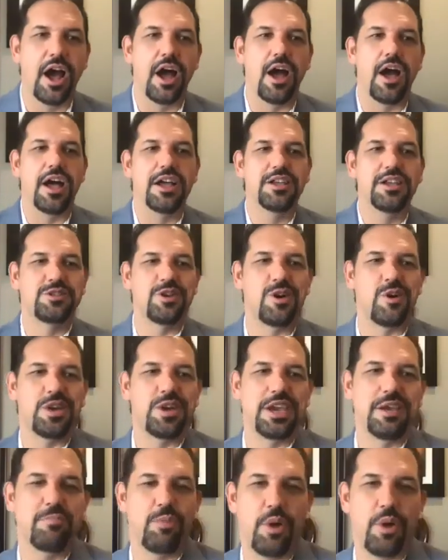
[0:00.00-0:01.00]
So he
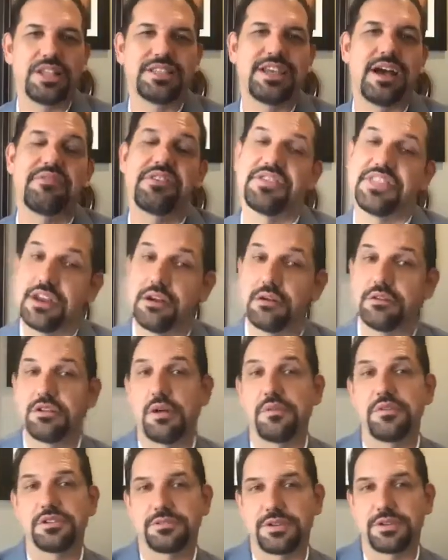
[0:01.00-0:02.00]
points out that they don't know the
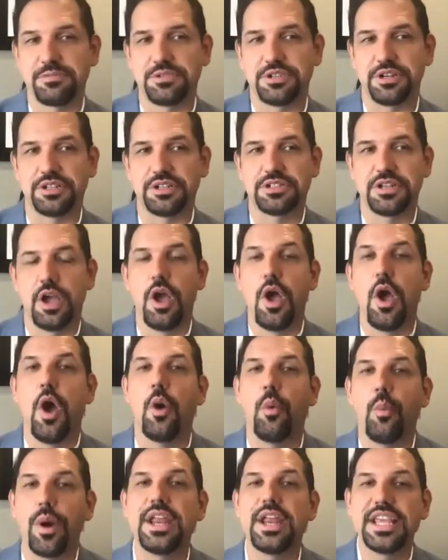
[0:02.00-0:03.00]
scriptures.
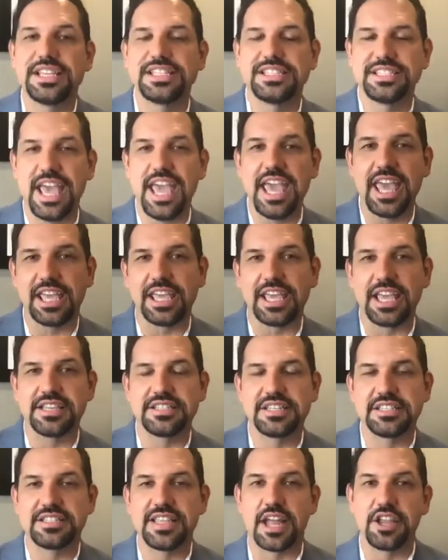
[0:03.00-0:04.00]
What he's saying is
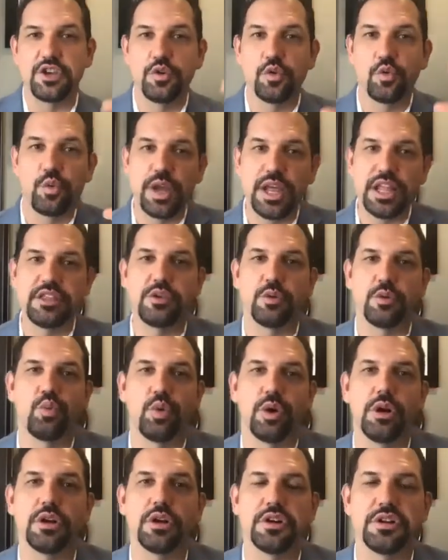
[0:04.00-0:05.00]
that you read the
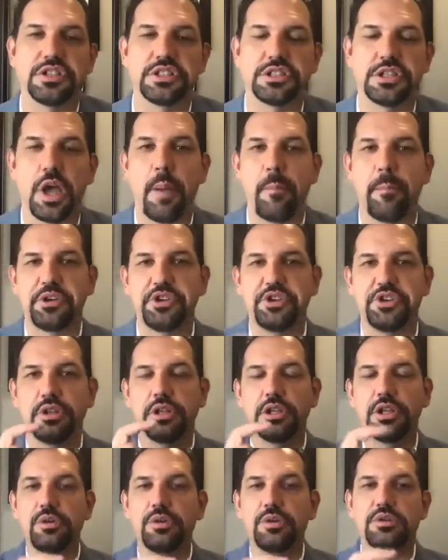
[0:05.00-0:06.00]
words, but you
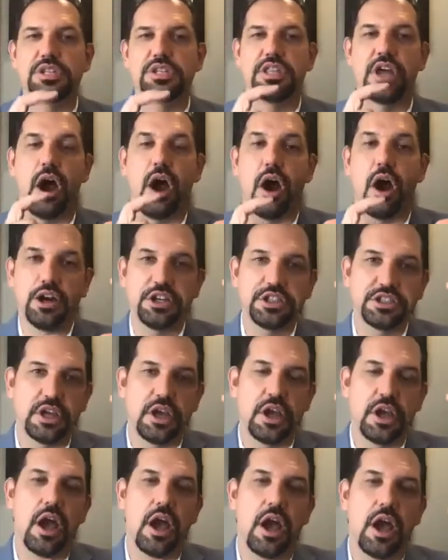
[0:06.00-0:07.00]
lose the art
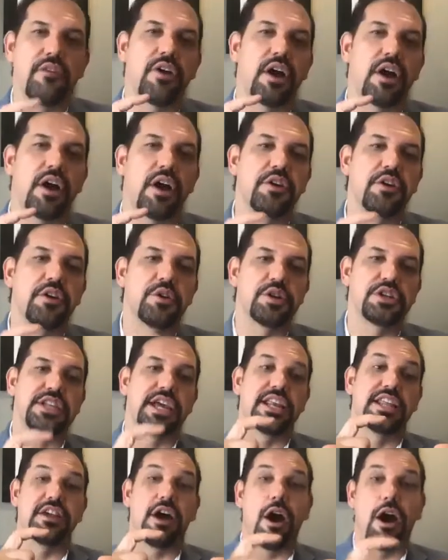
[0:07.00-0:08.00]
of understanding the
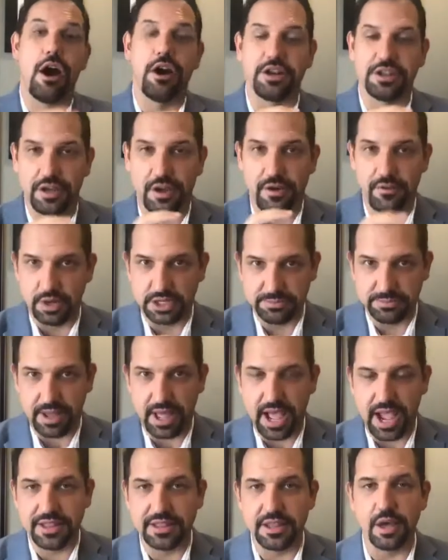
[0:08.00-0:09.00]
heart of what's behind
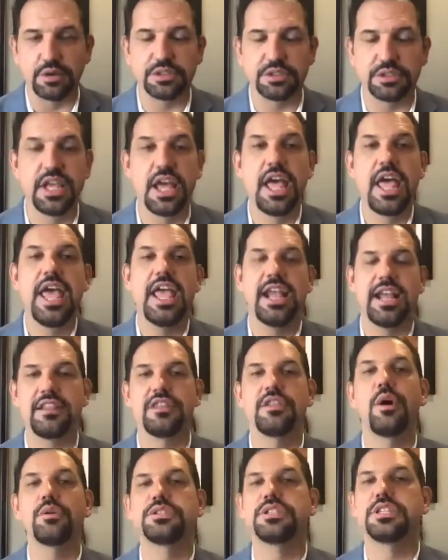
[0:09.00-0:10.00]
those. In
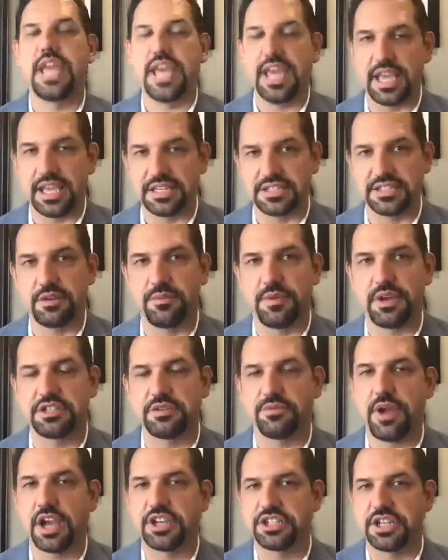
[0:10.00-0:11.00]
those days, in the
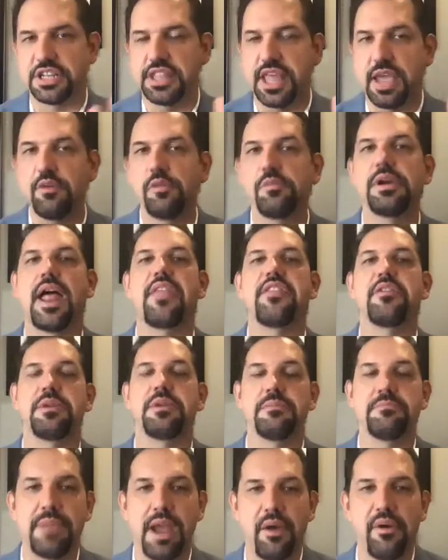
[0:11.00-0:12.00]
resurrection, they will neither be
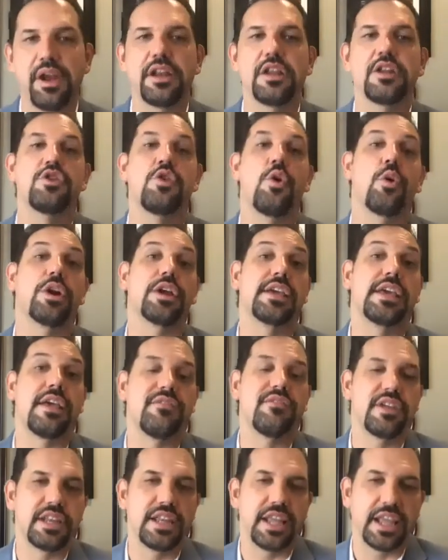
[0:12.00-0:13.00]
married nor
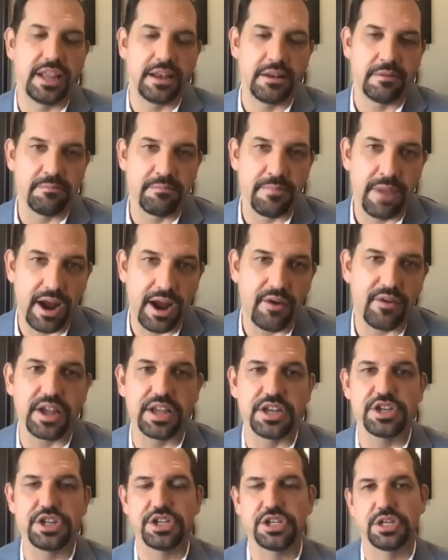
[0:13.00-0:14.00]
given in
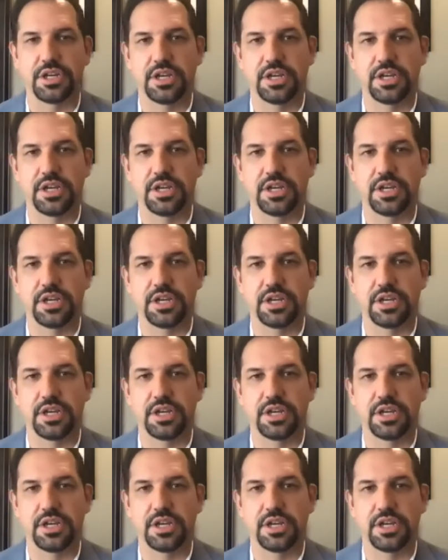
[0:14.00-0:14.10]
marriage.